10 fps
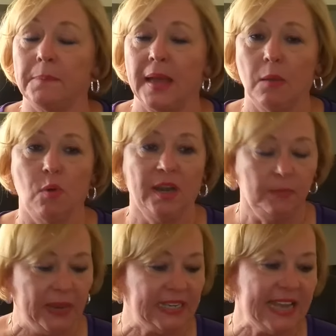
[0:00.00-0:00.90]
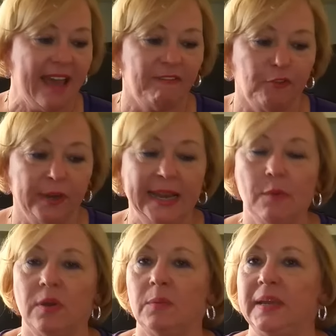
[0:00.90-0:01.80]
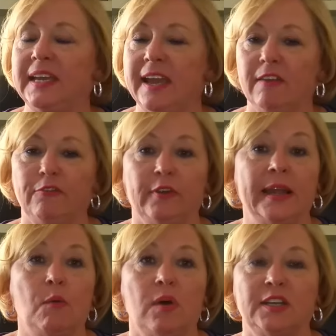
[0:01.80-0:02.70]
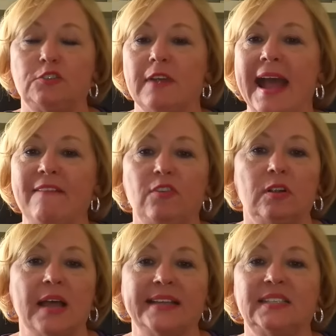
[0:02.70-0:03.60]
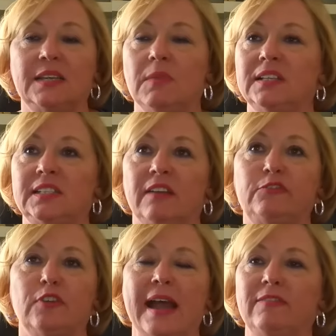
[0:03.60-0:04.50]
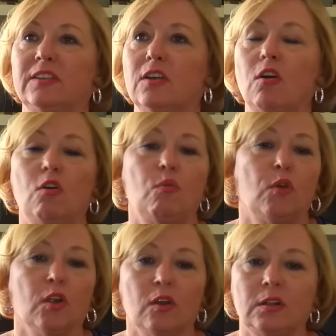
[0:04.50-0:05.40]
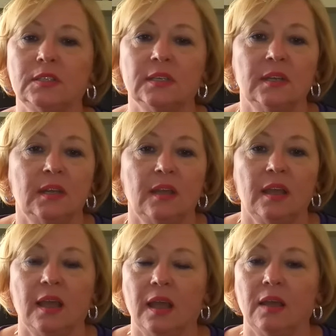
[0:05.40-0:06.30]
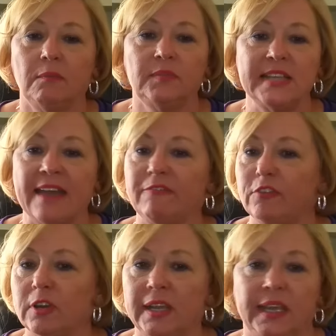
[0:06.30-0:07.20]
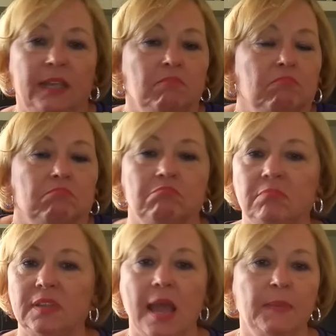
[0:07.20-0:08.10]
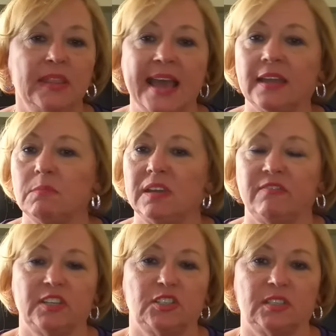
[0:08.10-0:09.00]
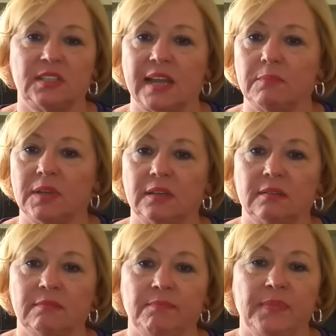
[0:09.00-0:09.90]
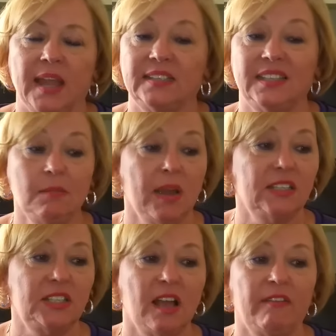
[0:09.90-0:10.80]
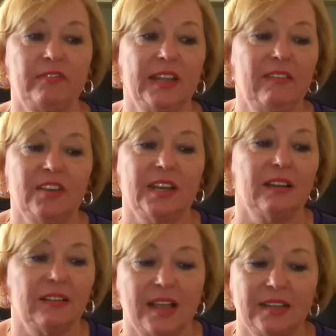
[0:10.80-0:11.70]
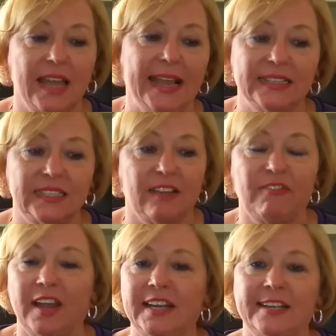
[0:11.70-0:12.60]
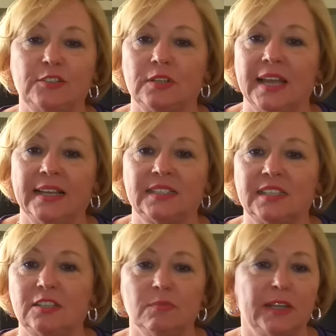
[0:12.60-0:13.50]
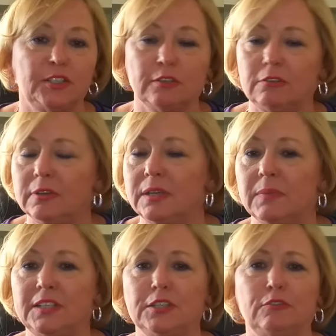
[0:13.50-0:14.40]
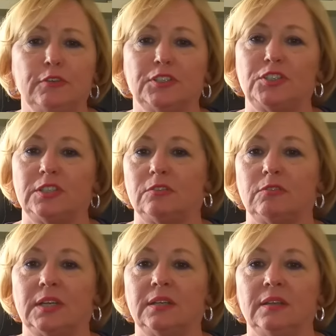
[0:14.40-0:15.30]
I want to be debt-free. I want to be carefree. I want to travel. I see myself traveling the whole world, debt-free. I mean, that can be a vision statement. I see myself leaving a legacy, a financial legacy to my children and my children's children.